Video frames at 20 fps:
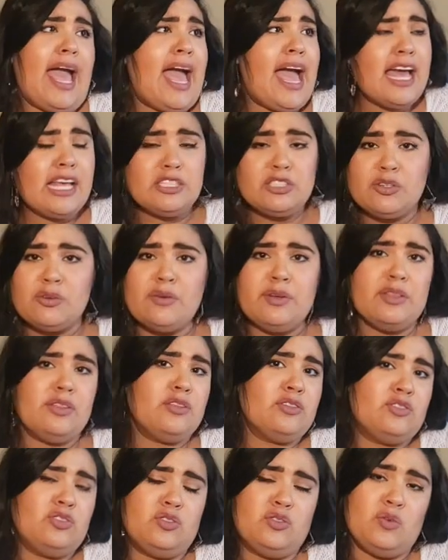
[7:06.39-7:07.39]
as you're in
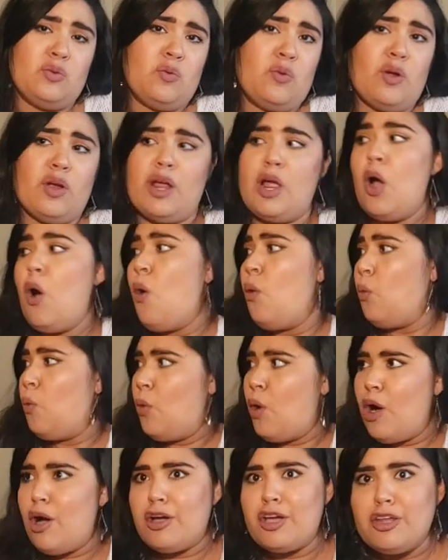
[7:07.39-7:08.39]
the store,
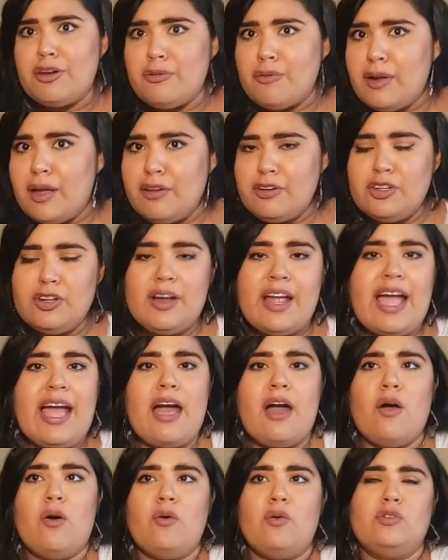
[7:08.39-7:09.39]
walking around your
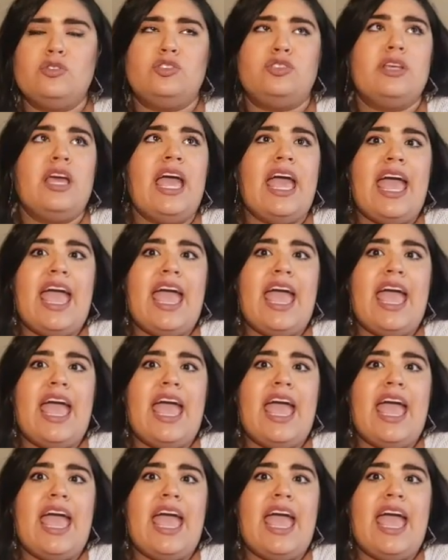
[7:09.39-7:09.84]
house.